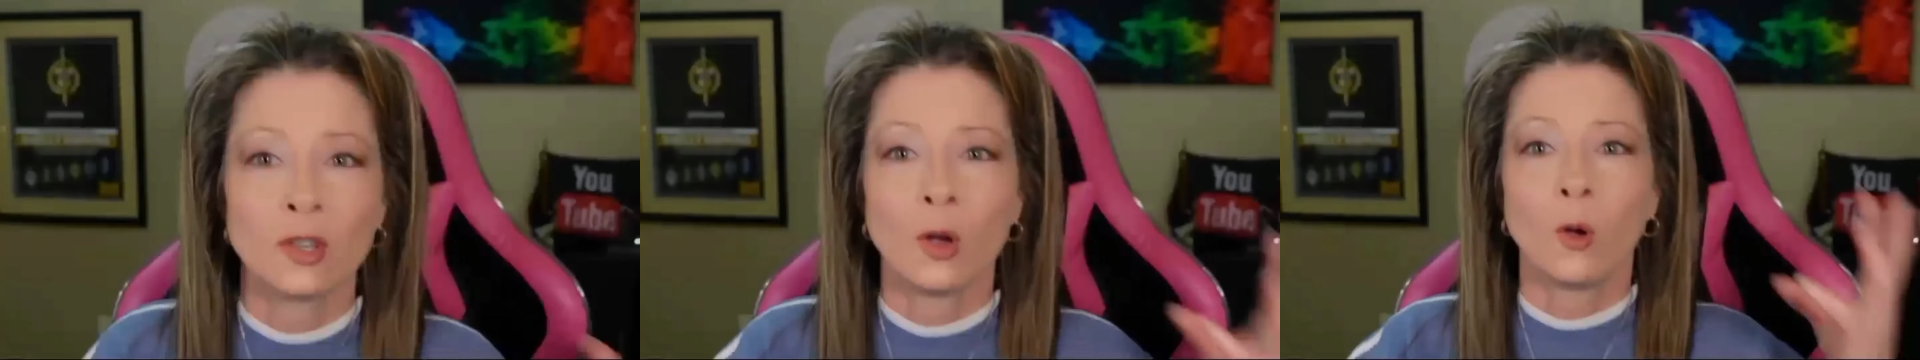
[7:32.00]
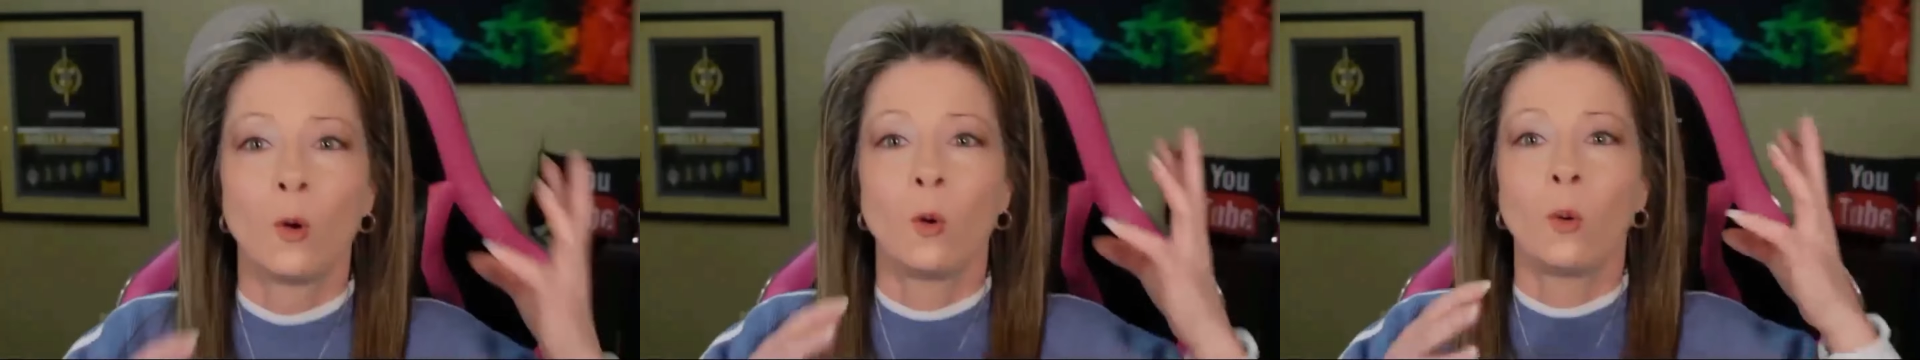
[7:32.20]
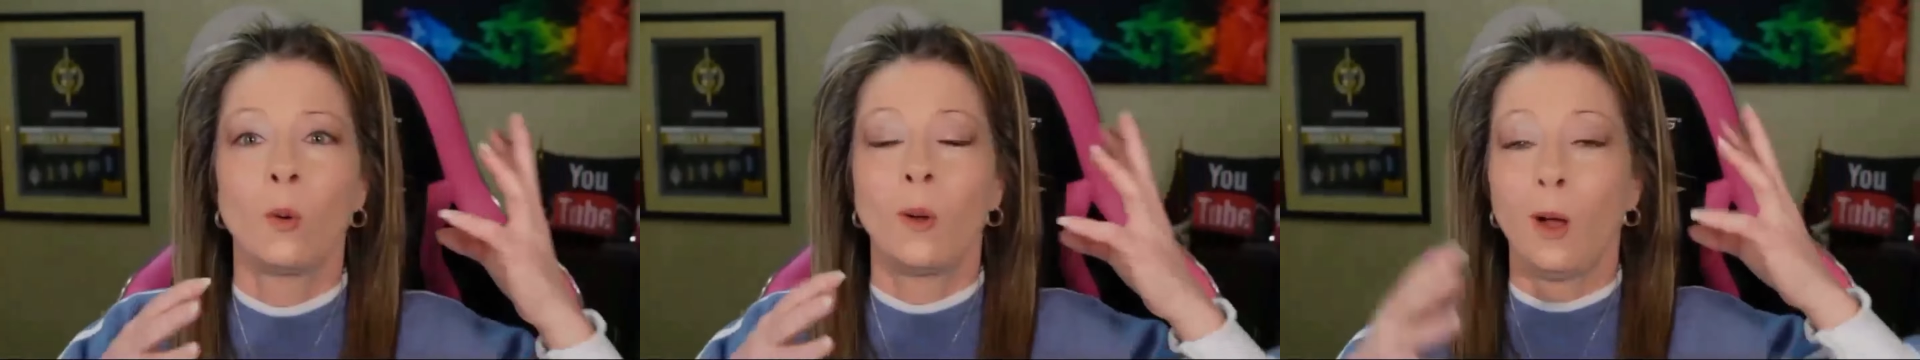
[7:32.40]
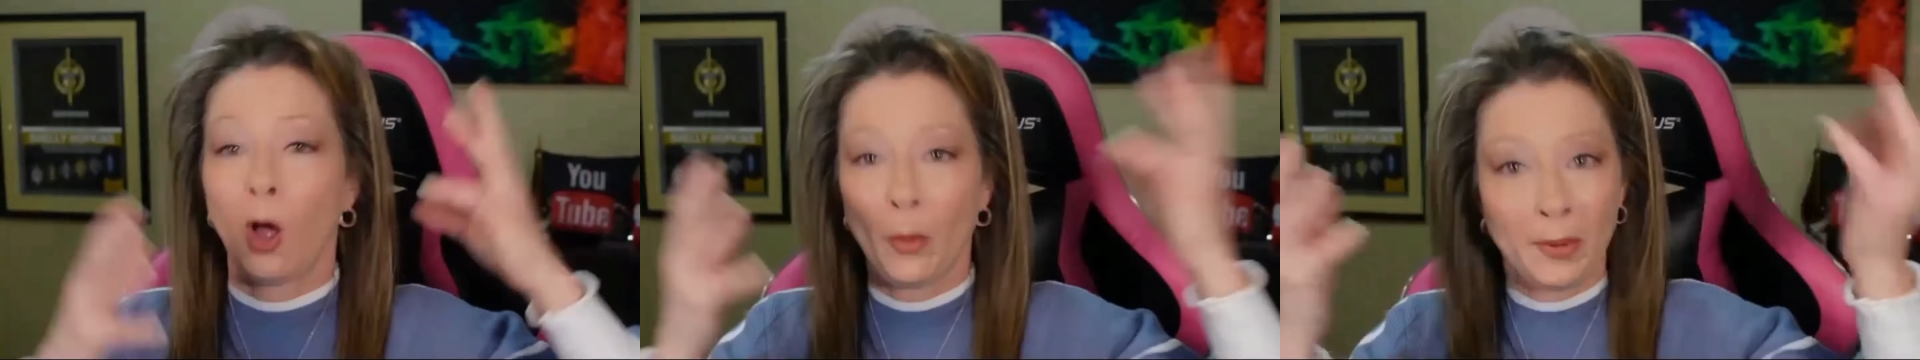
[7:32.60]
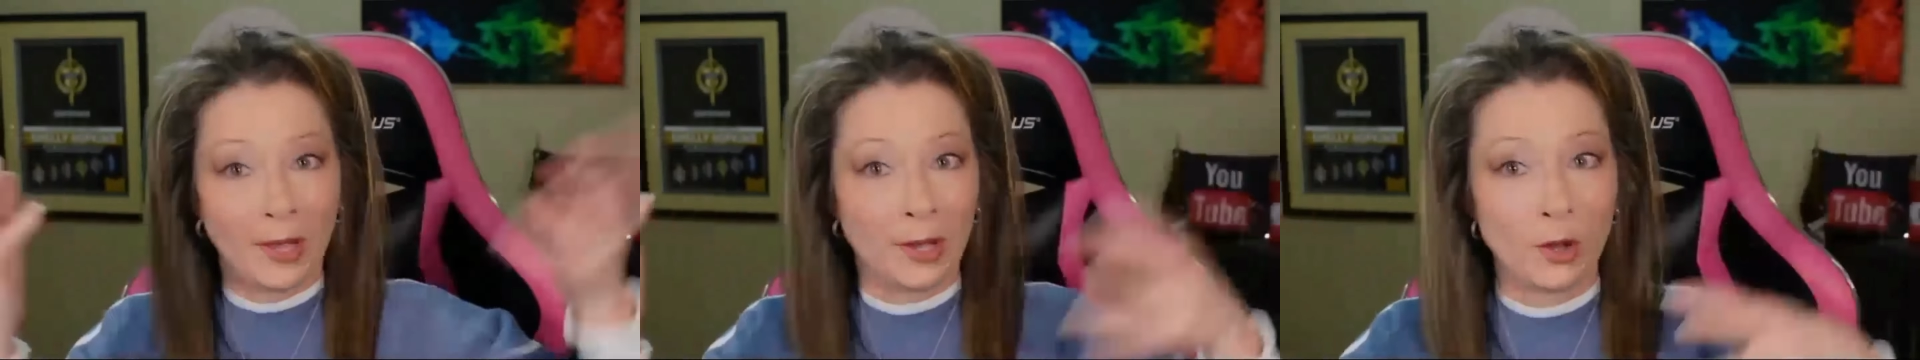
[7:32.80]
So
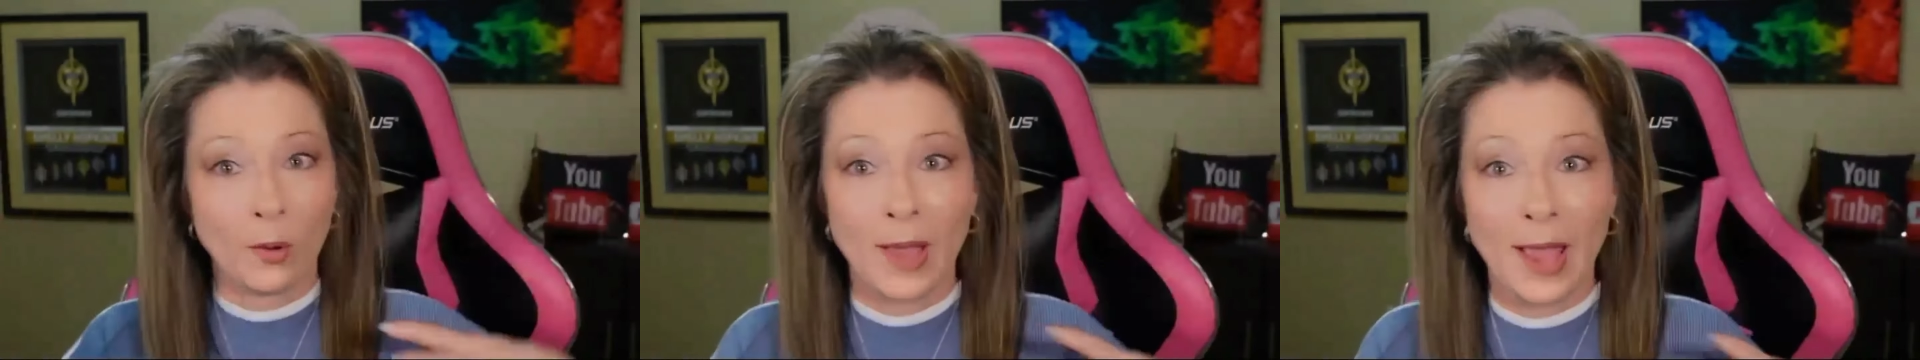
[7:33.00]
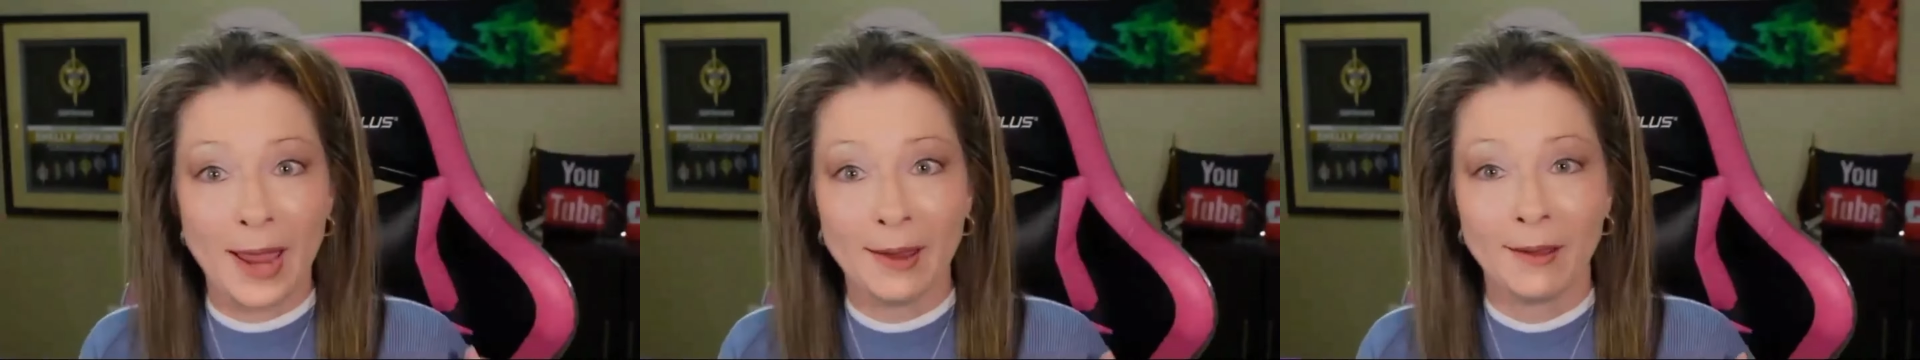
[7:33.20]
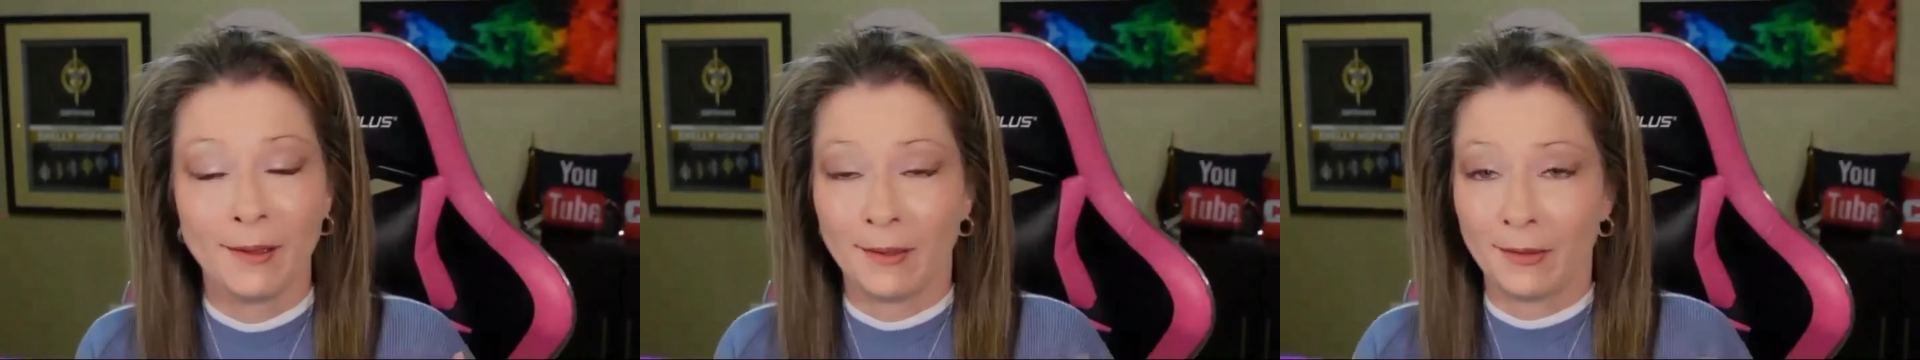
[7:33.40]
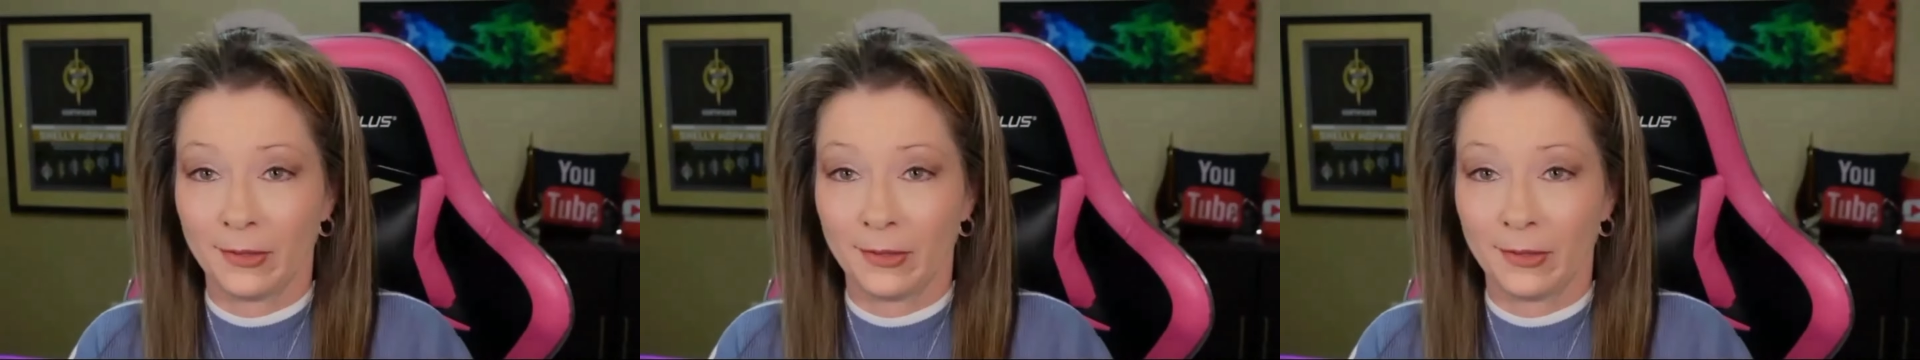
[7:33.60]
I'll be like, okay,